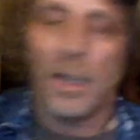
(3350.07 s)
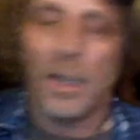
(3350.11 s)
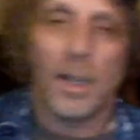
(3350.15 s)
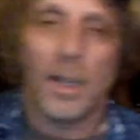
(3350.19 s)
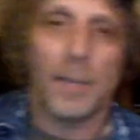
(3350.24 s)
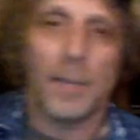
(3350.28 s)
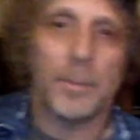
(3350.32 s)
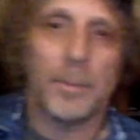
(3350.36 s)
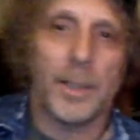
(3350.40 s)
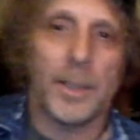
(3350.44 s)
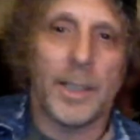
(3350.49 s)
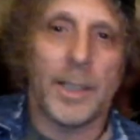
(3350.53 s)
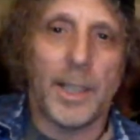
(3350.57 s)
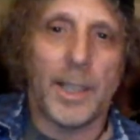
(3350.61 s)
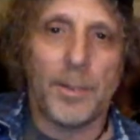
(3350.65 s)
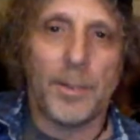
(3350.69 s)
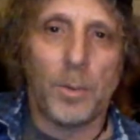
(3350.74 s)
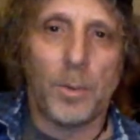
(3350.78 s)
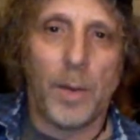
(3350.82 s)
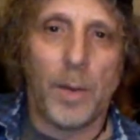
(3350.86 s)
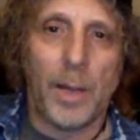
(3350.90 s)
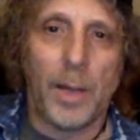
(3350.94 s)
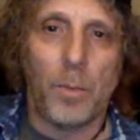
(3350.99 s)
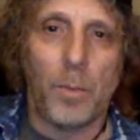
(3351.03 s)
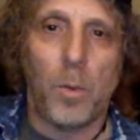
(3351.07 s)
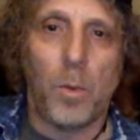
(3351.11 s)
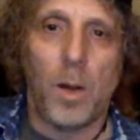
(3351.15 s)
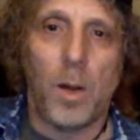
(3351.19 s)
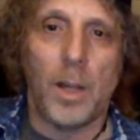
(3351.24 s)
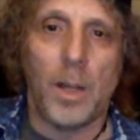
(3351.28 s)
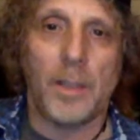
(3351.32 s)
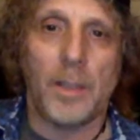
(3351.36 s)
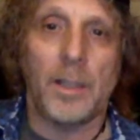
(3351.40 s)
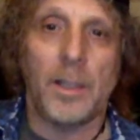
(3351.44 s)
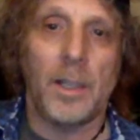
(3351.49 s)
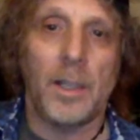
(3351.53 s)
I'm going to give away
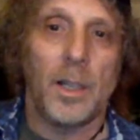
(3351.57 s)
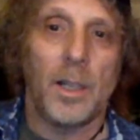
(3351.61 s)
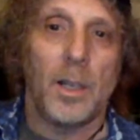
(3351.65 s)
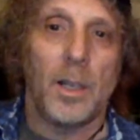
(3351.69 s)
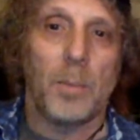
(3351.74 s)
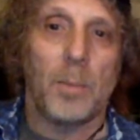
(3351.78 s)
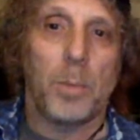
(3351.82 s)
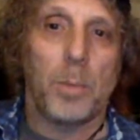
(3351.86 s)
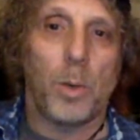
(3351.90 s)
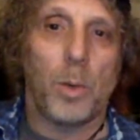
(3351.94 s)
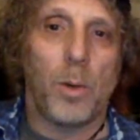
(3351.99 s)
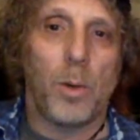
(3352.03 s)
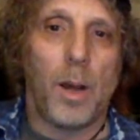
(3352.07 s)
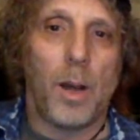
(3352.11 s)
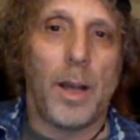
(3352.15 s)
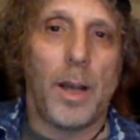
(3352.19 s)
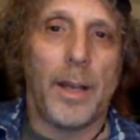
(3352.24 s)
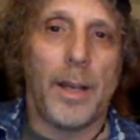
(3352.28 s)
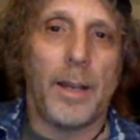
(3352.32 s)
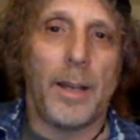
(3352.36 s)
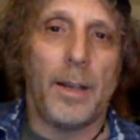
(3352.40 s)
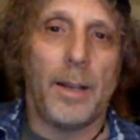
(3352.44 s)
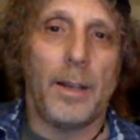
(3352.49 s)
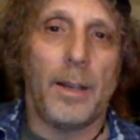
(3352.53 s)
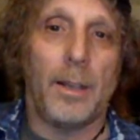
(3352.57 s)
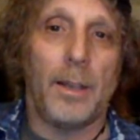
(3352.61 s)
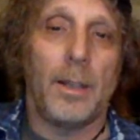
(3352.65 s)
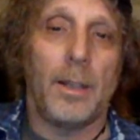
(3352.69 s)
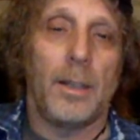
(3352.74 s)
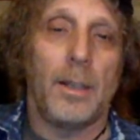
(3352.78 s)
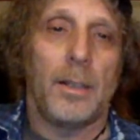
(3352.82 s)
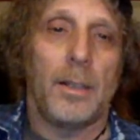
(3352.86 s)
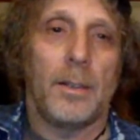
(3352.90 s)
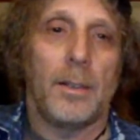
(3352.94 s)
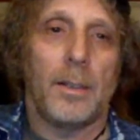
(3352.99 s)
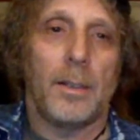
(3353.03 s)
one Pariah
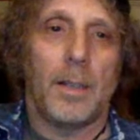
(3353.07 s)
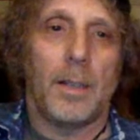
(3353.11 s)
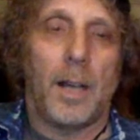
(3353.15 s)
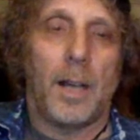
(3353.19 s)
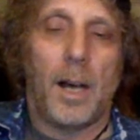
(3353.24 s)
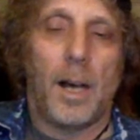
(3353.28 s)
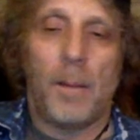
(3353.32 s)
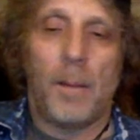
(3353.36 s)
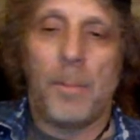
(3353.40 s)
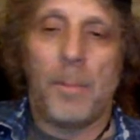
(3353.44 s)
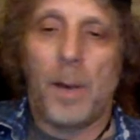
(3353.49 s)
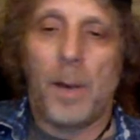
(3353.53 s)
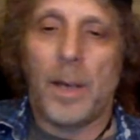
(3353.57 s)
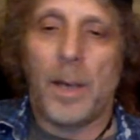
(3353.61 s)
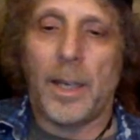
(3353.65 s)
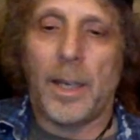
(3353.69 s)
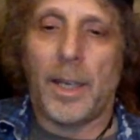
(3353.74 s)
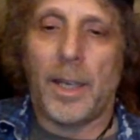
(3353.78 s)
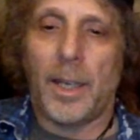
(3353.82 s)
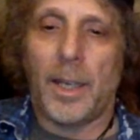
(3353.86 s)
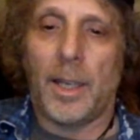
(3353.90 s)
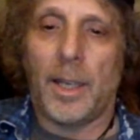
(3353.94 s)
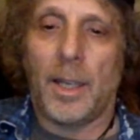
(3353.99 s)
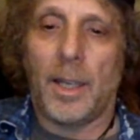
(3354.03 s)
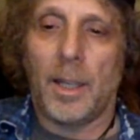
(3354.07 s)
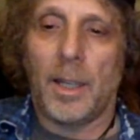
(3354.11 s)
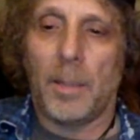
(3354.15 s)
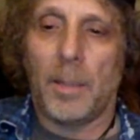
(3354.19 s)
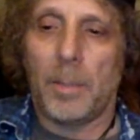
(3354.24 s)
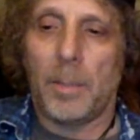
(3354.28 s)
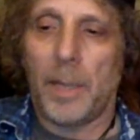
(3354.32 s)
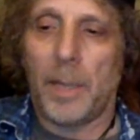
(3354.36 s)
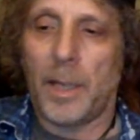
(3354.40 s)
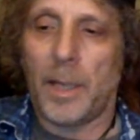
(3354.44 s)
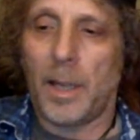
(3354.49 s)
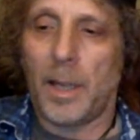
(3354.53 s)
humbucking
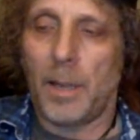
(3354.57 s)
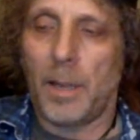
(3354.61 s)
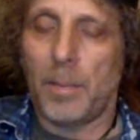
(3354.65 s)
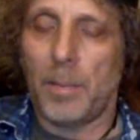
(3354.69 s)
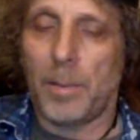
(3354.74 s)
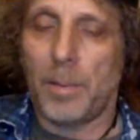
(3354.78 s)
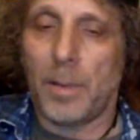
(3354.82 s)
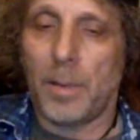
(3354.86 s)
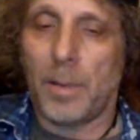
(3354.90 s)
pickup